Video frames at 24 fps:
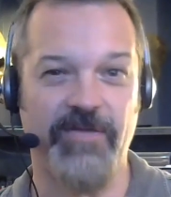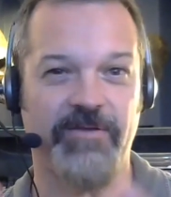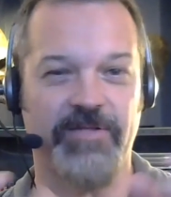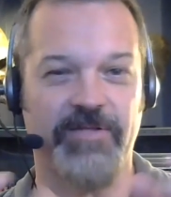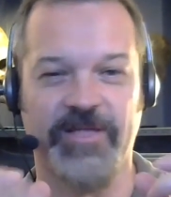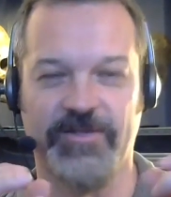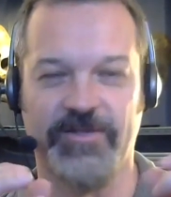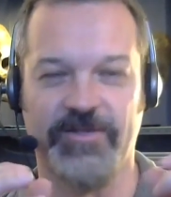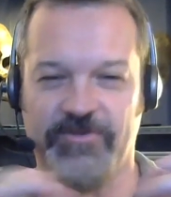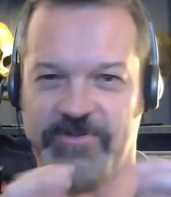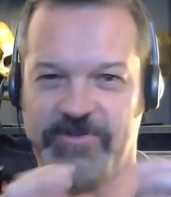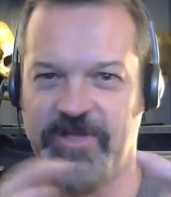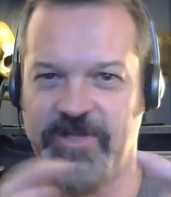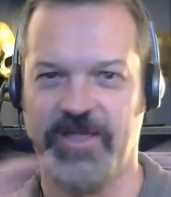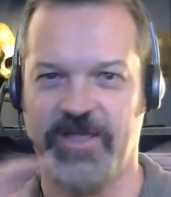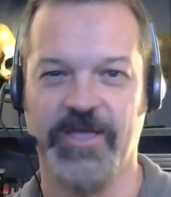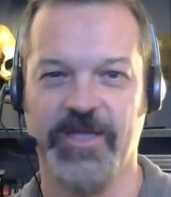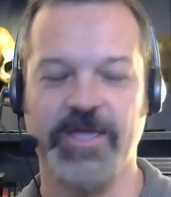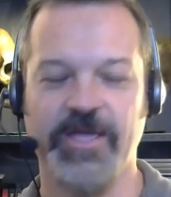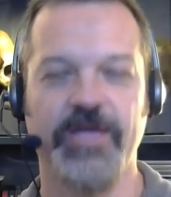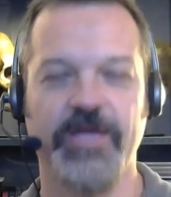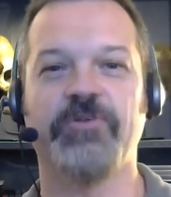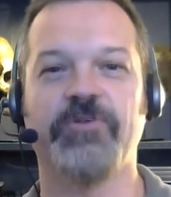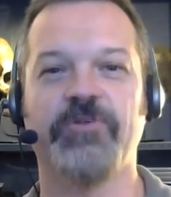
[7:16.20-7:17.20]
like it
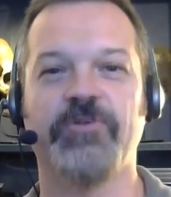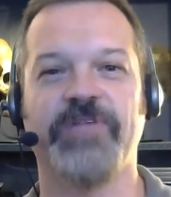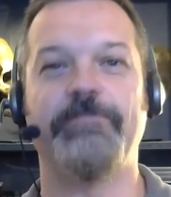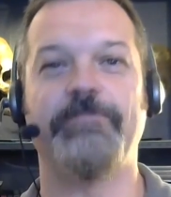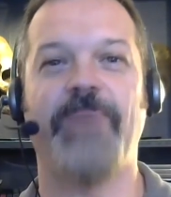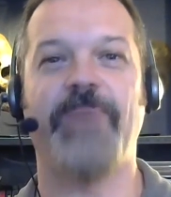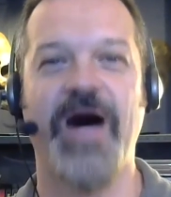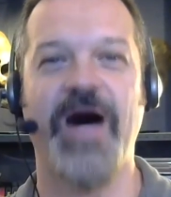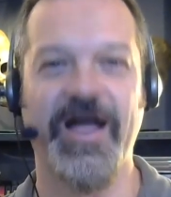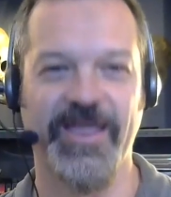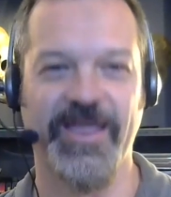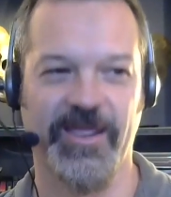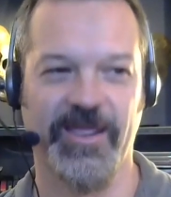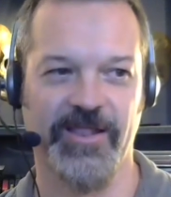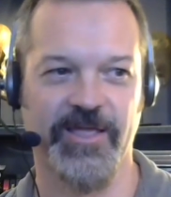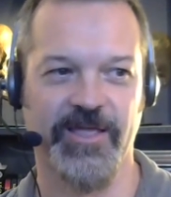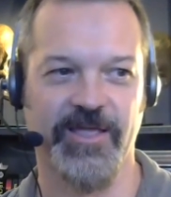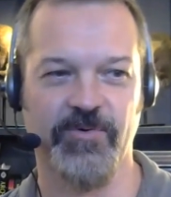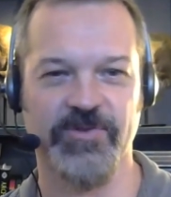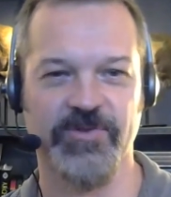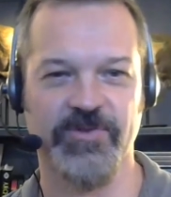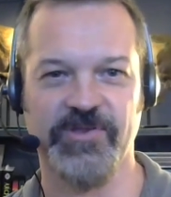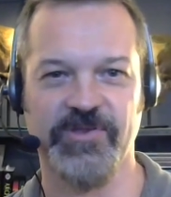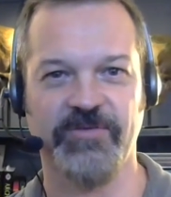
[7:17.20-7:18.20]
was like mocking, like
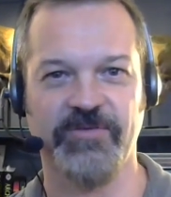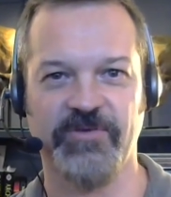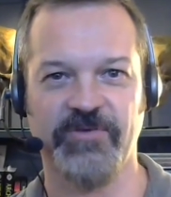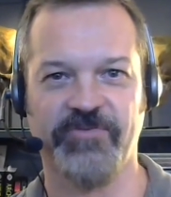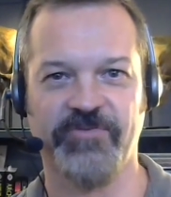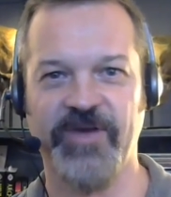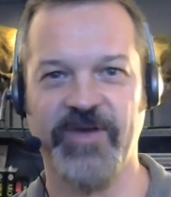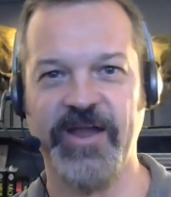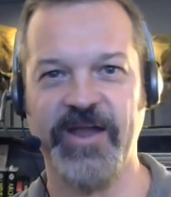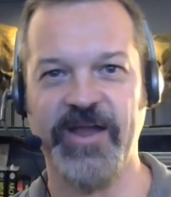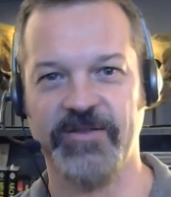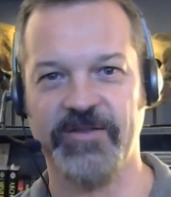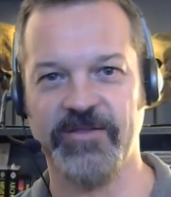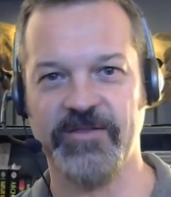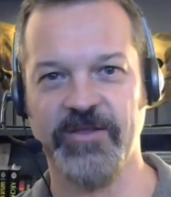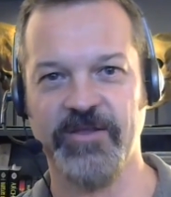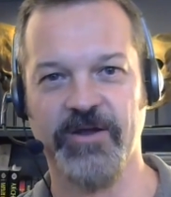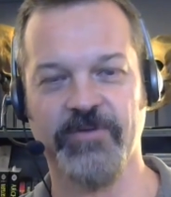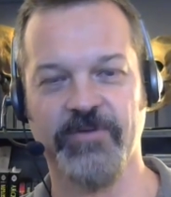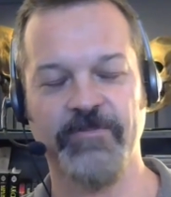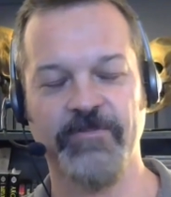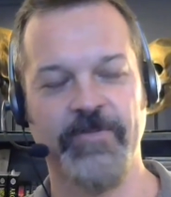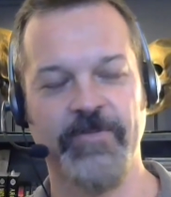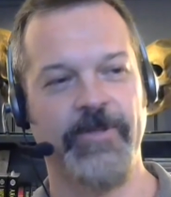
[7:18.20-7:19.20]
it wasn't even afraid, you
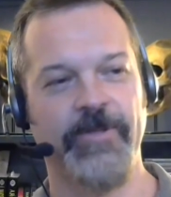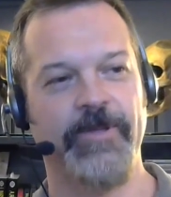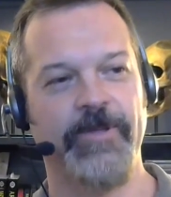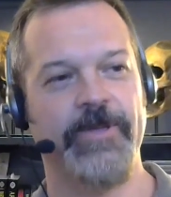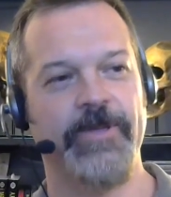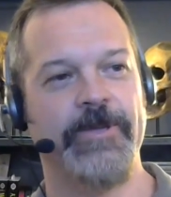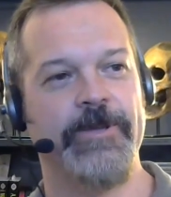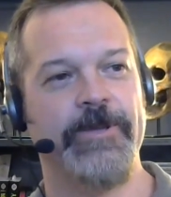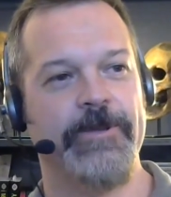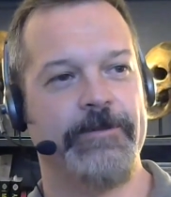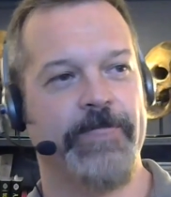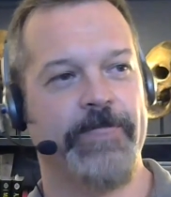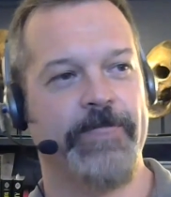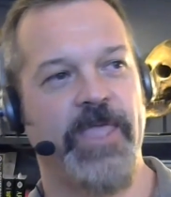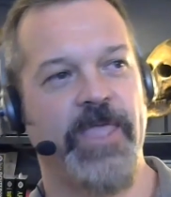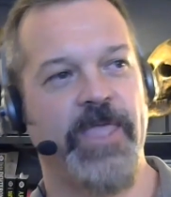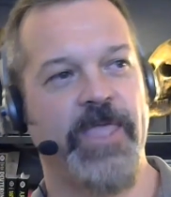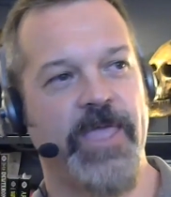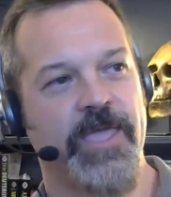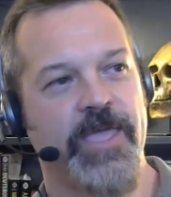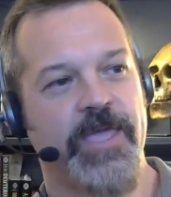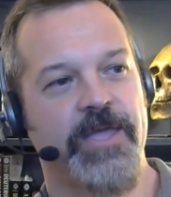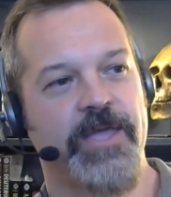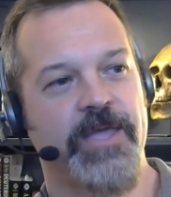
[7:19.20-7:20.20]
know.
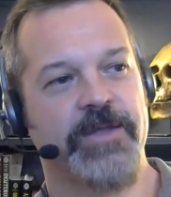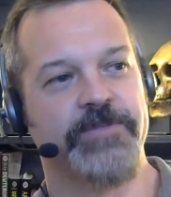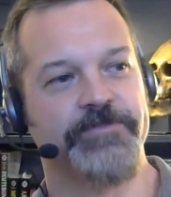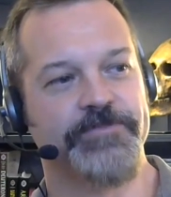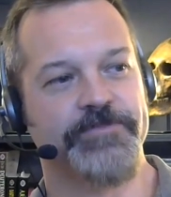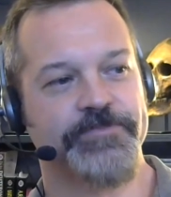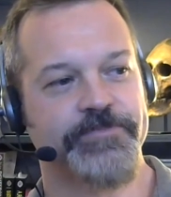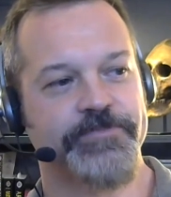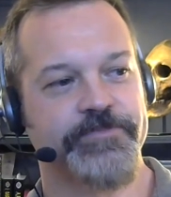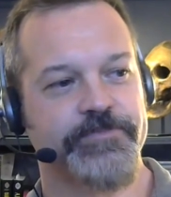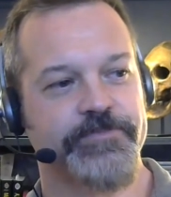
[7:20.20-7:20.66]
And